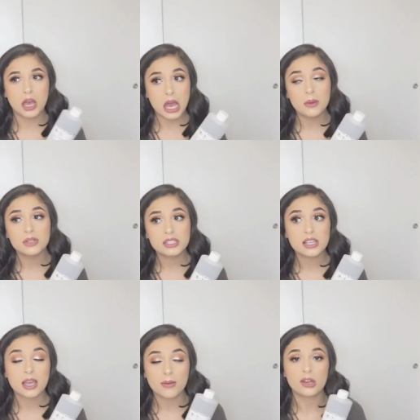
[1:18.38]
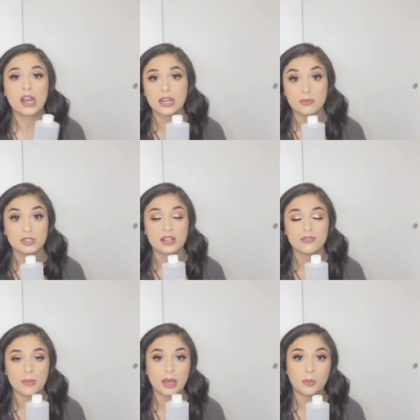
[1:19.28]
I would say, about 90%
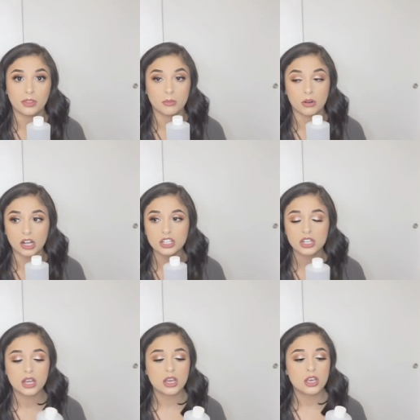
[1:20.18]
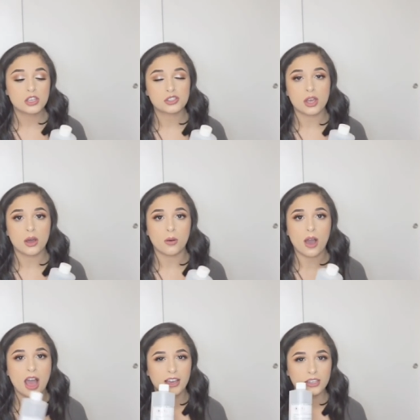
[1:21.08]
of the makeup in the brush.
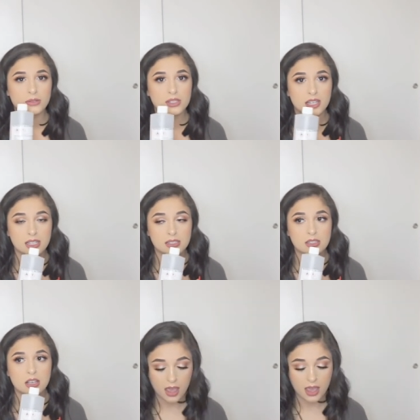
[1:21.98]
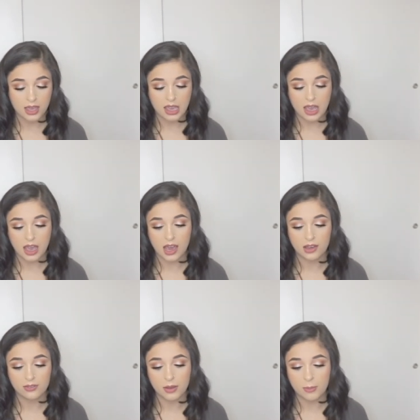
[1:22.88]
So I use this. I
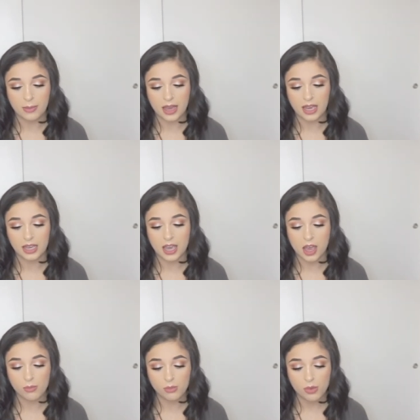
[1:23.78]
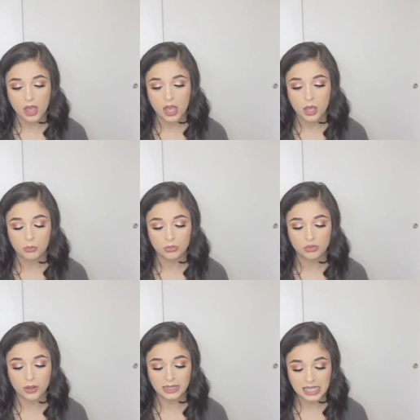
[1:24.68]
have my
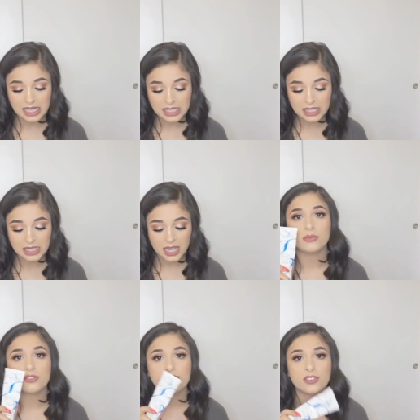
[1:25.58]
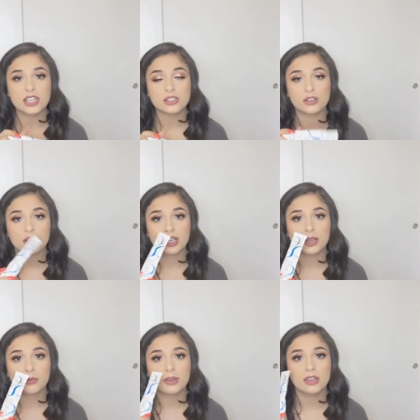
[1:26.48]
Embryolisse face
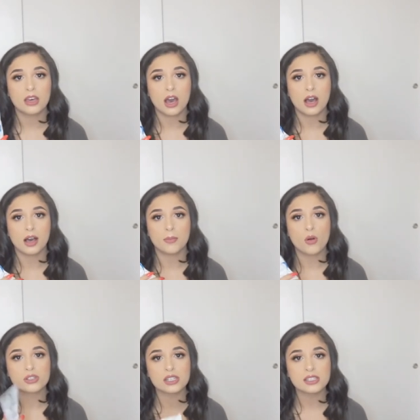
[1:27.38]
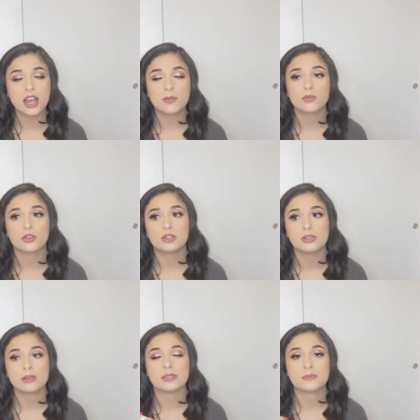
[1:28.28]
cream. Most of the time for you to
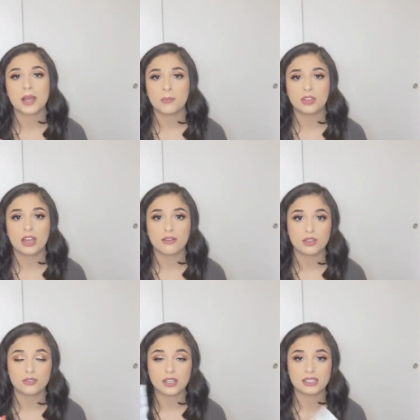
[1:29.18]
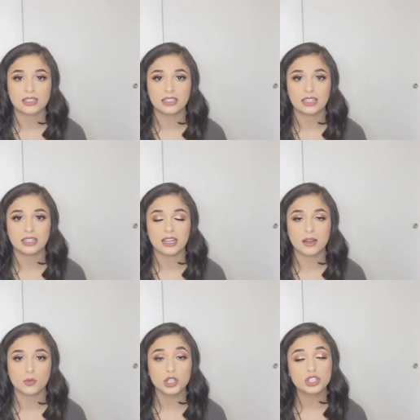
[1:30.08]
do someone's makeup, they have their face cleaned
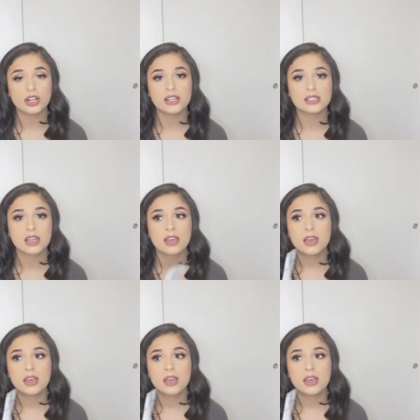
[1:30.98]
and moisturized,